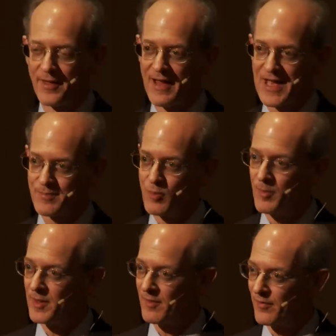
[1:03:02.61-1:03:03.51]
the last
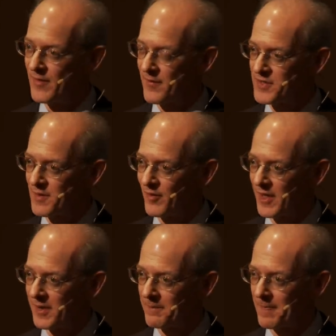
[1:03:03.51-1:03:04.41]
movement of the Fifth
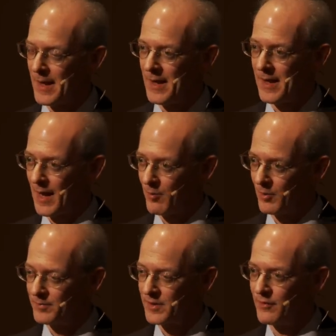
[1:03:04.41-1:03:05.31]
Symphony. And I
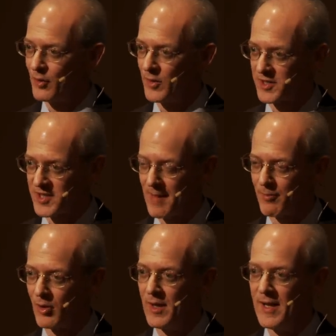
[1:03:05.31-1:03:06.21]
will give you an
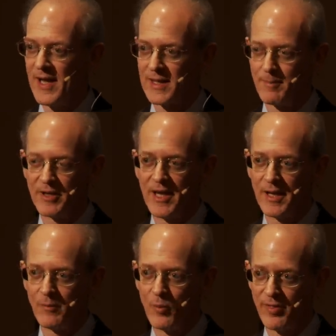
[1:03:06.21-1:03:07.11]
example at the
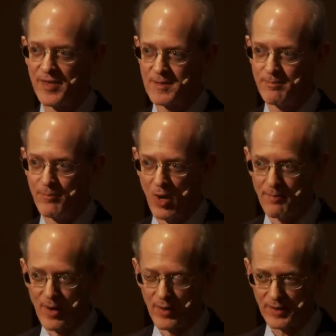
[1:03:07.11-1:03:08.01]
beginning with this
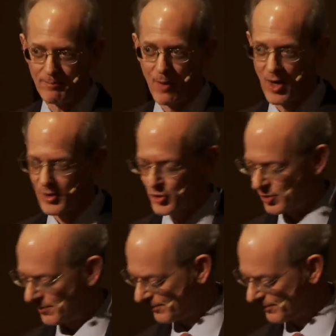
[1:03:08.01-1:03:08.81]
barbaric march.